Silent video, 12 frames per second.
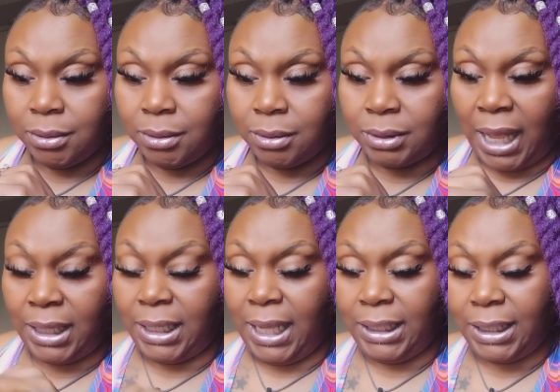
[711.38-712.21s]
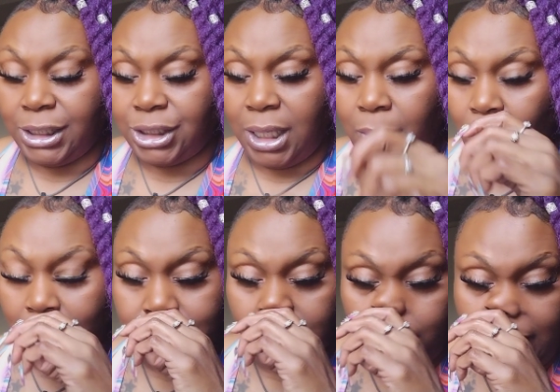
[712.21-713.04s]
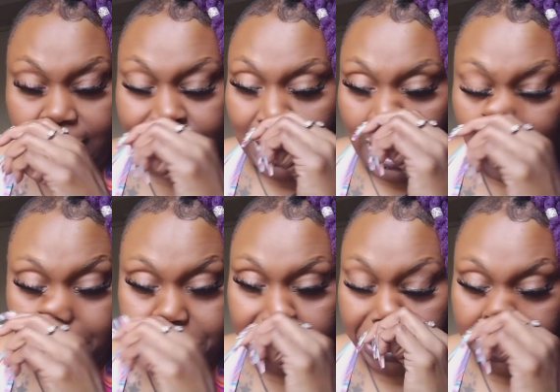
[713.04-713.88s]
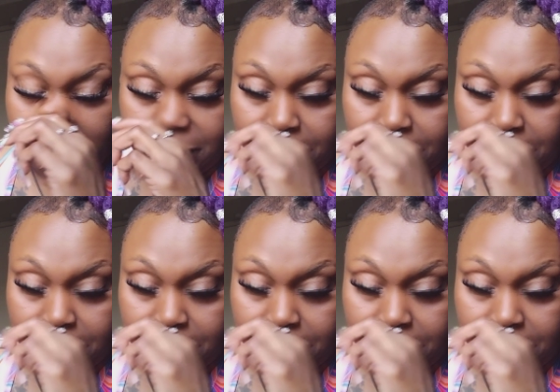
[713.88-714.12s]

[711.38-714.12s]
They did this shit one too many times, her.